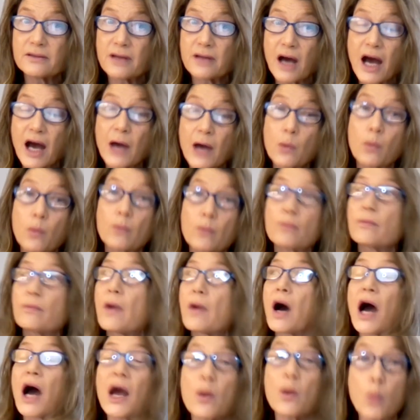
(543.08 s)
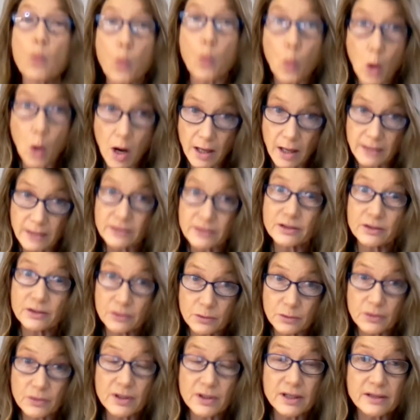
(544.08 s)
I I want to
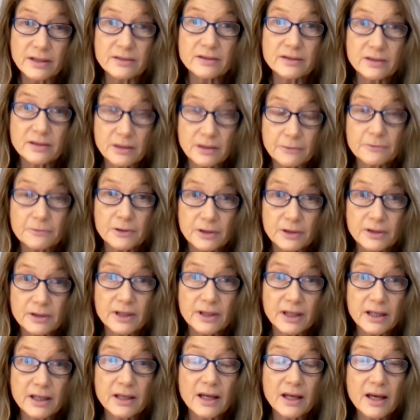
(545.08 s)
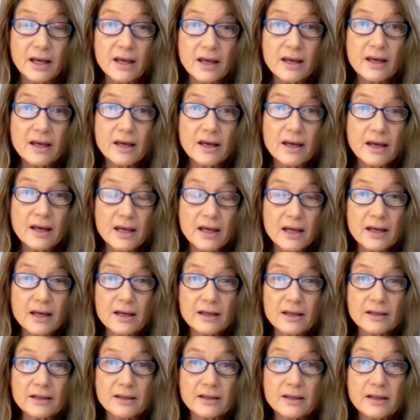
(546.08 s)
do things differently.
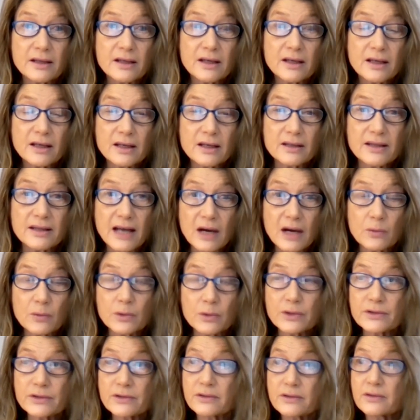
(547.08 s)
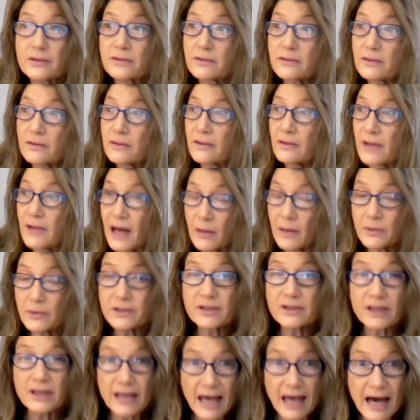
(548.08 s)
And that was
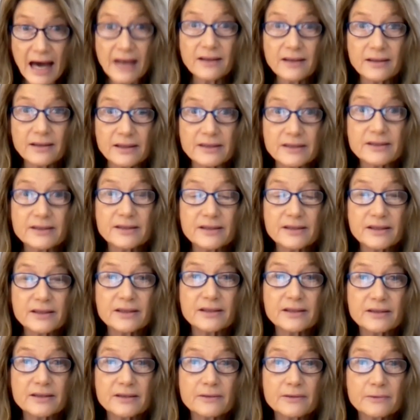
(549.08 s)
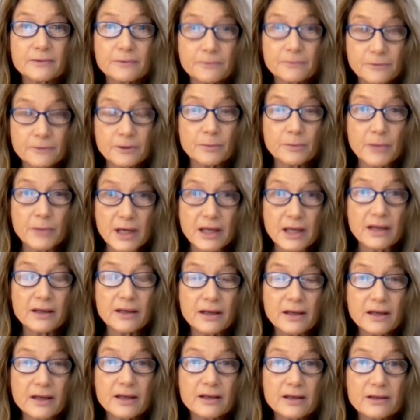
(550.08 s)
the catalyst for me
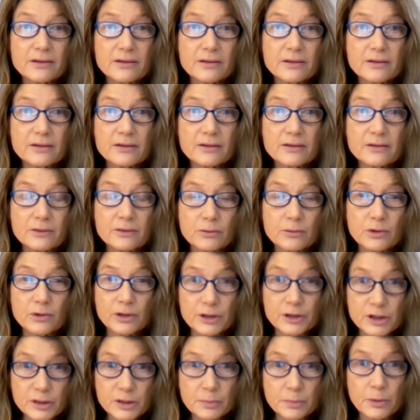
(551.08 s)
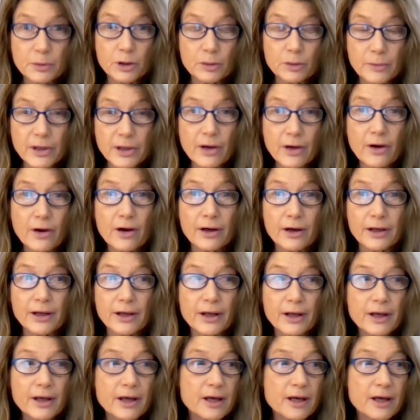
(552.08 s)
to really spur me on,